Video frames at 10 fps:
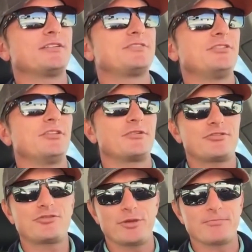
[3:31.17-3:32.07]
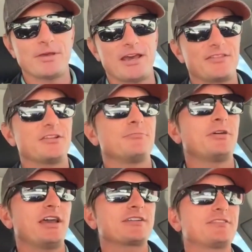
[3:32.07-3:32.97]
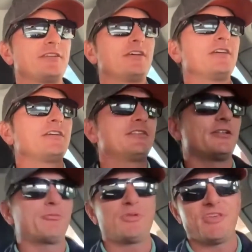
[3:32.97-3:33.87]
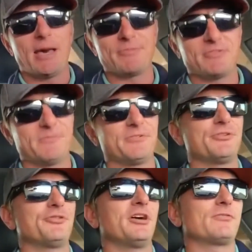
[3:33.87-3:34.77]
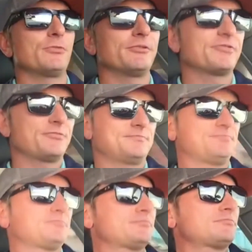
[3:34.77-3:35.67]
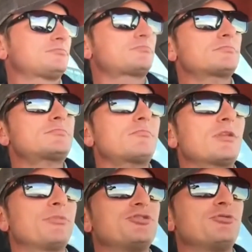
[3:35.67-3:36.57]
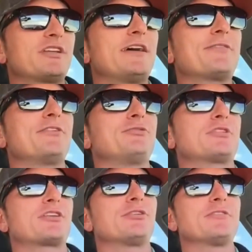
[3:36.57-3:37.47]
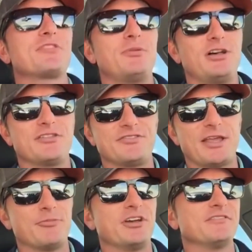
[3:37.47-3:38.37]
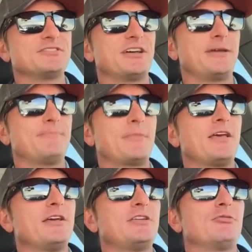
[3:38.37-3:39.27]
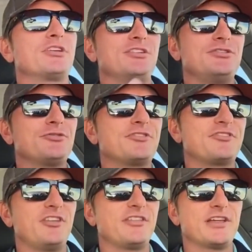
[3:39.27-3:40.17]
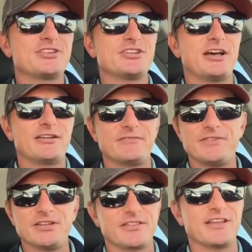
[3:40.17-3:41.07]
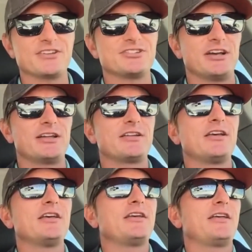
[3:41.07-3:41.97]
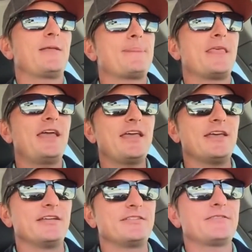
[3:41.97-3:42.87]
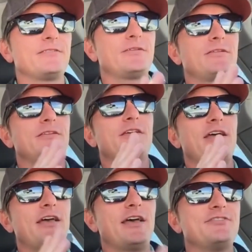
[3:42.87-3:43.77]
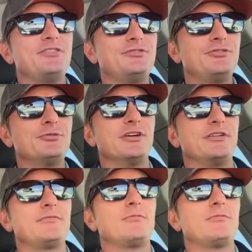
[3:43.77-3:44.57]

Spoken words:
to the swing path and impact. It would be the opposite for a draw, of course. But you want to get out there and you want to curve the ball the same way every time. You want to get used to seeing that shot and feeling that shot. And as you do it